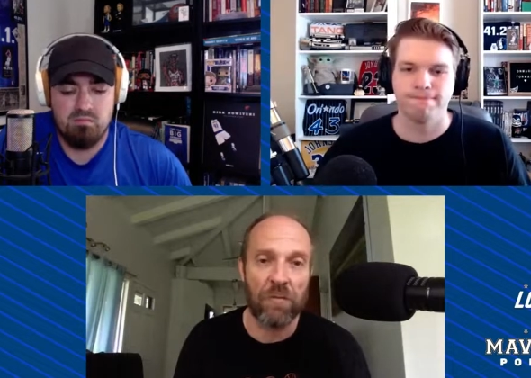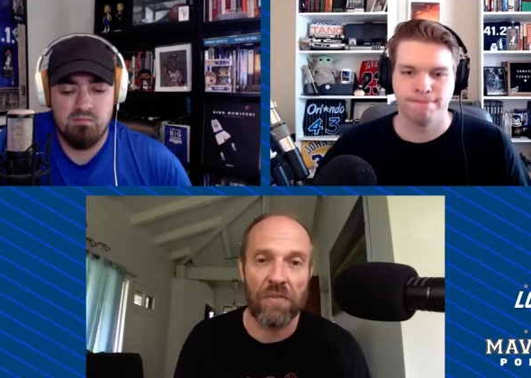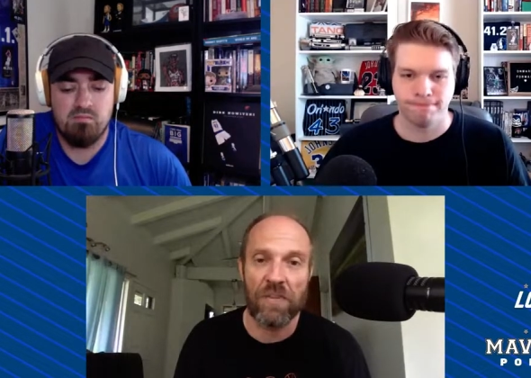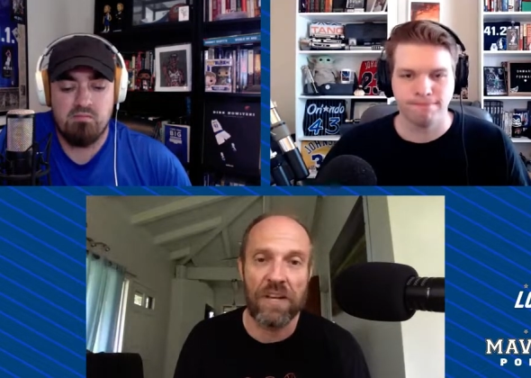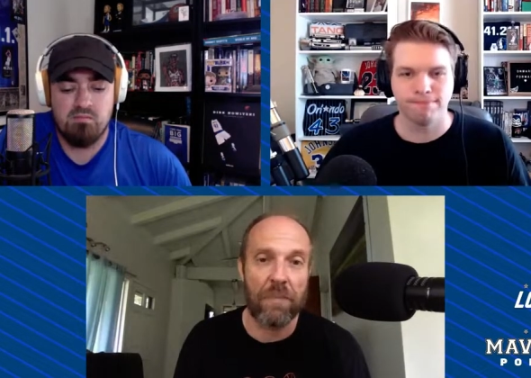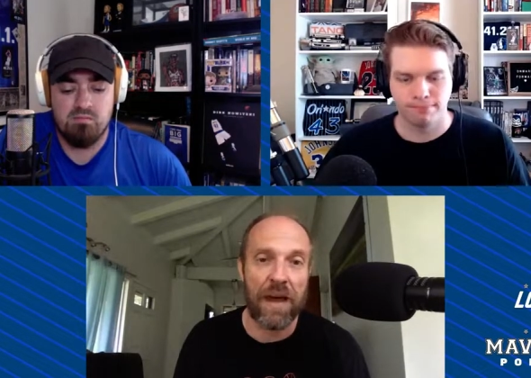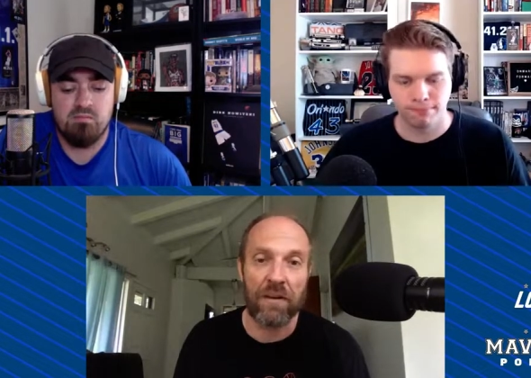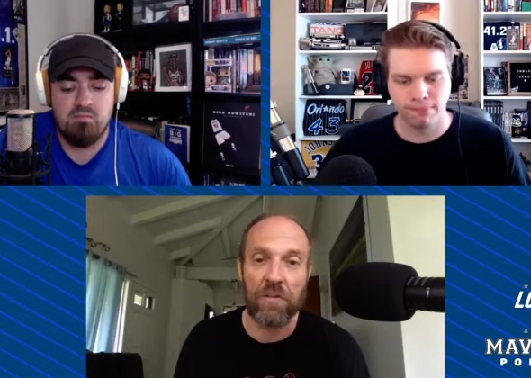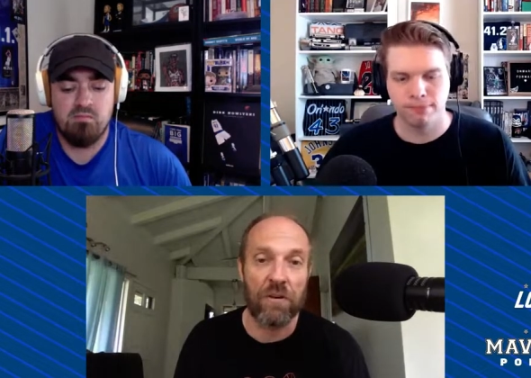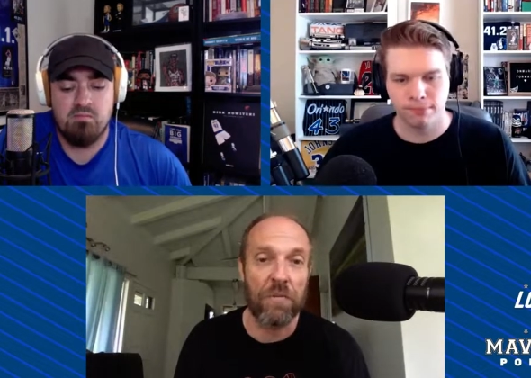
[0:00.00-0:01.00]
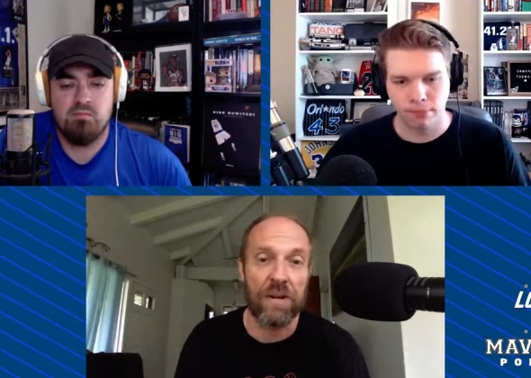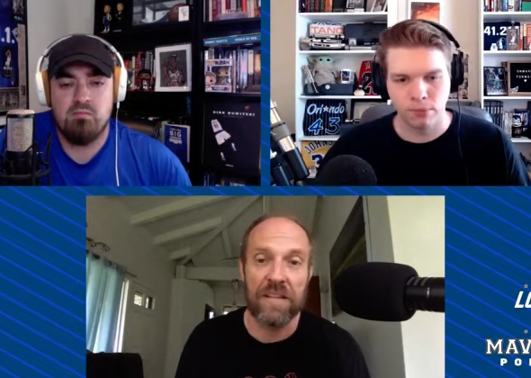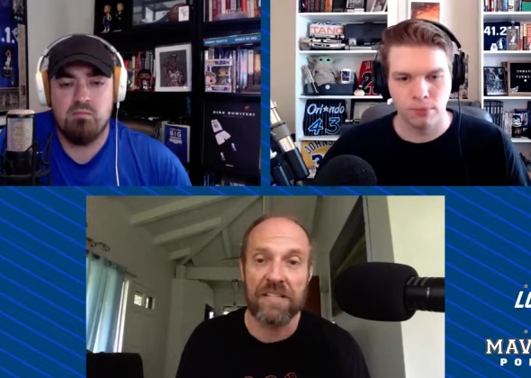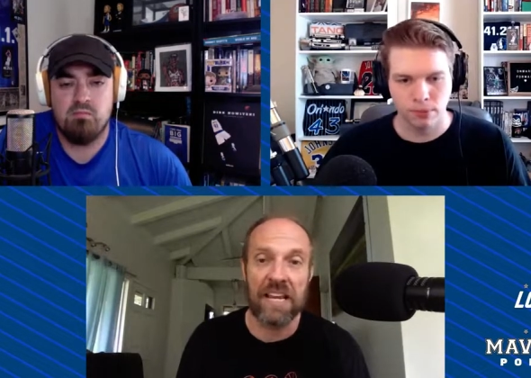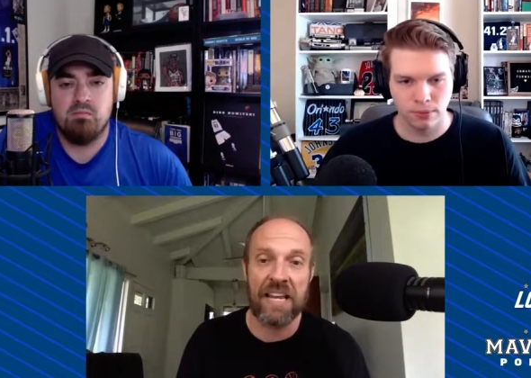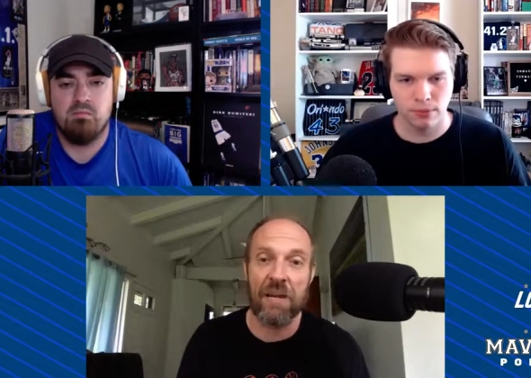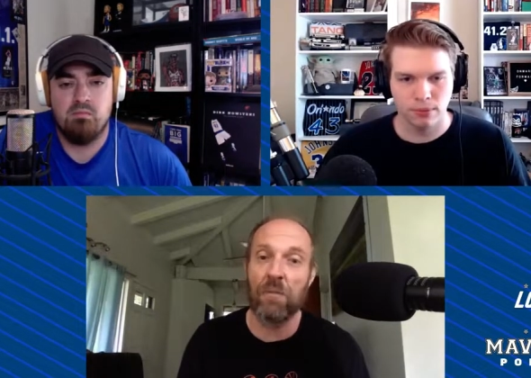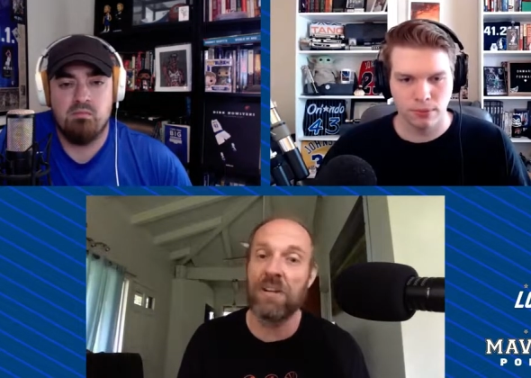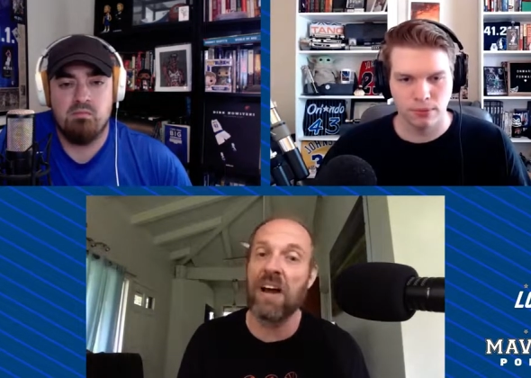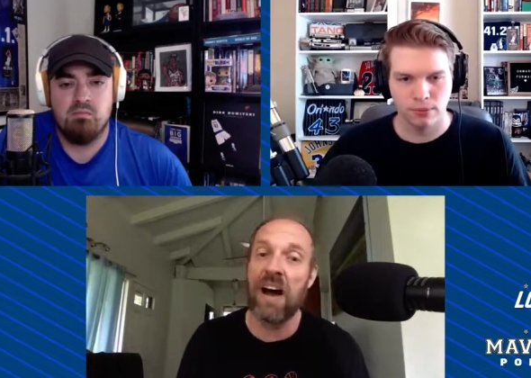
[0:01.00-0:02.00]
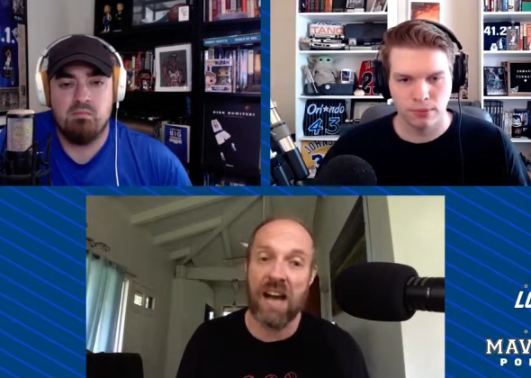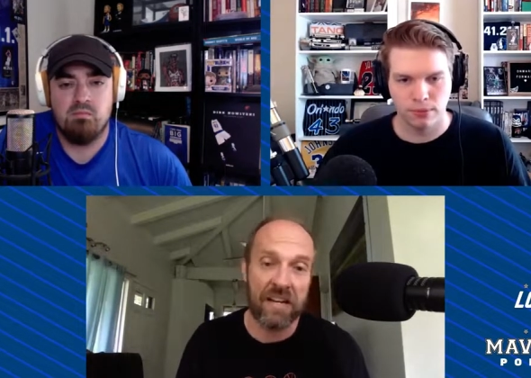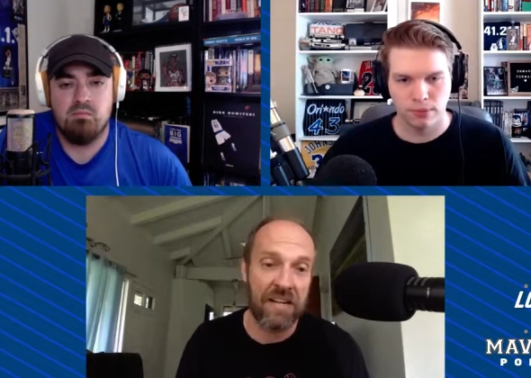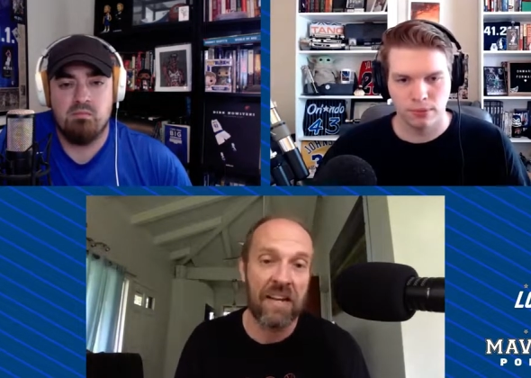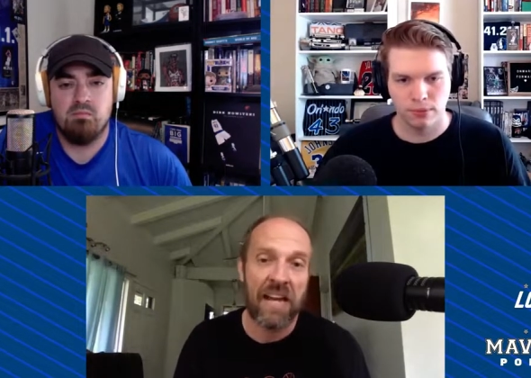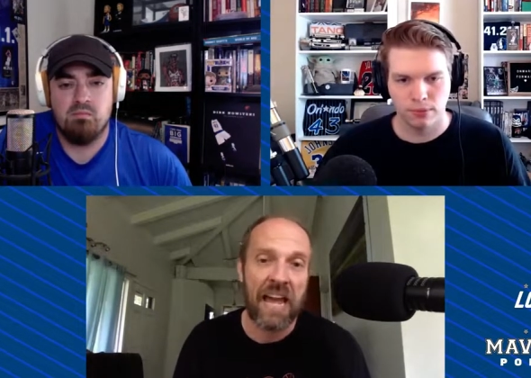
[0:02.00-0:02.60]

Speaker 1: And one thing about Garuba is that he would not.